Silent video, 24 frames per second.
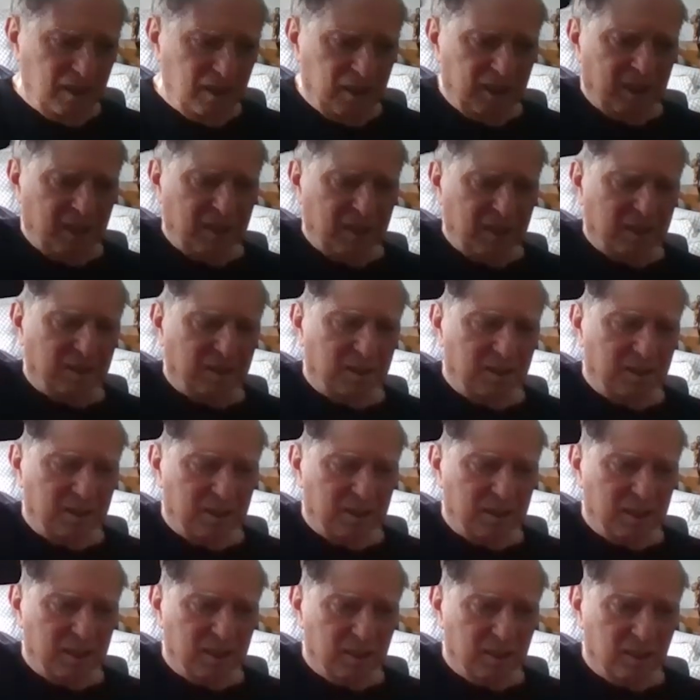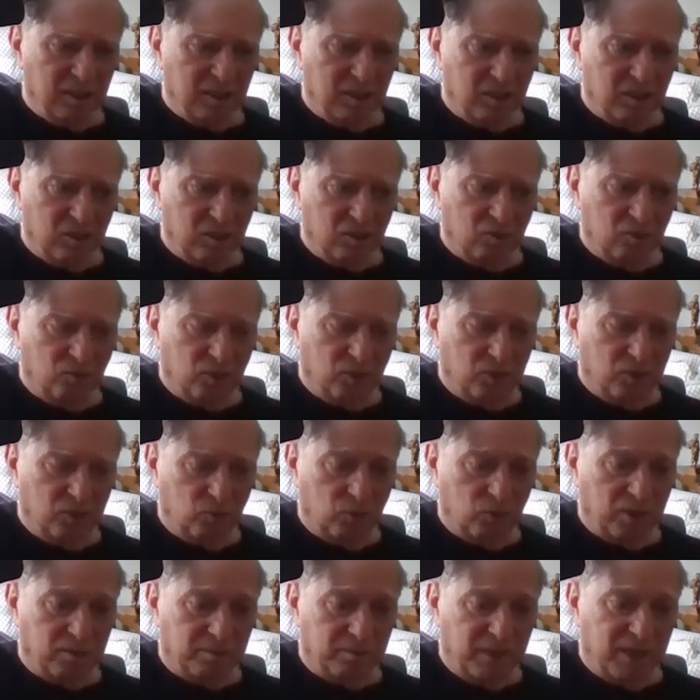And we
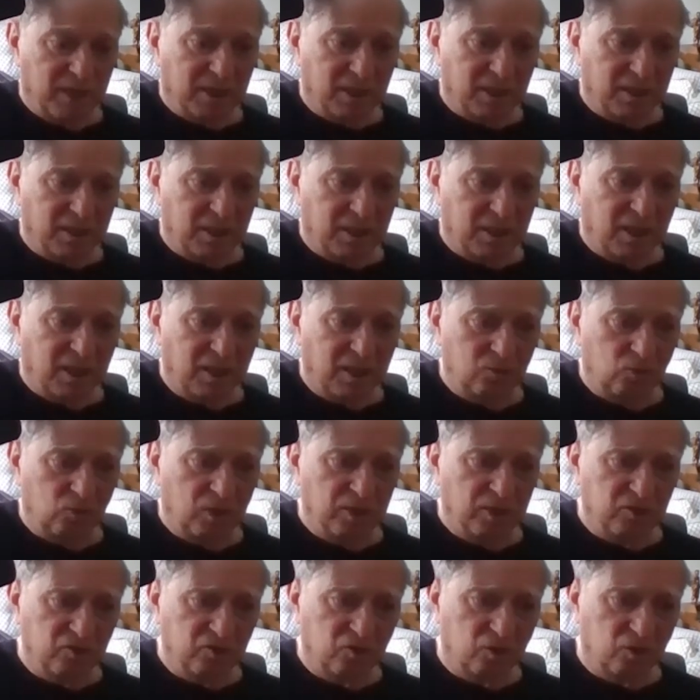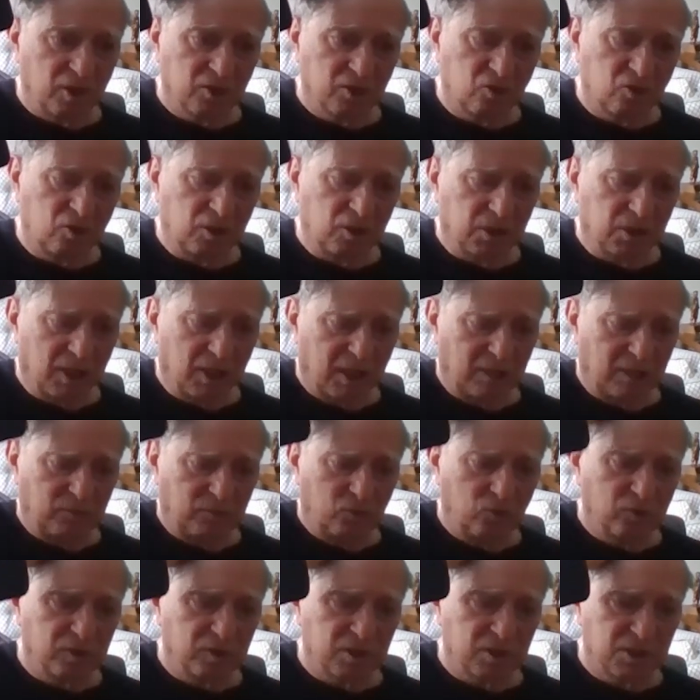weren't making any headway. So I called Hal
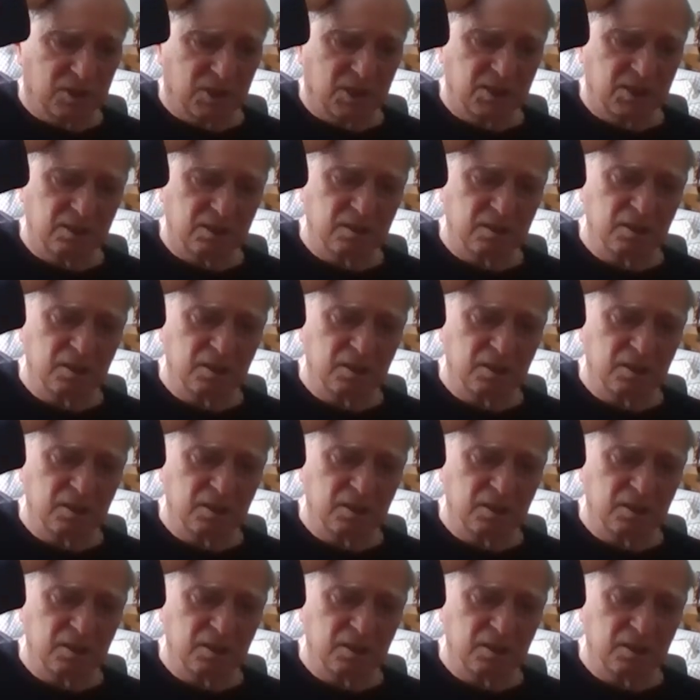Moore and said,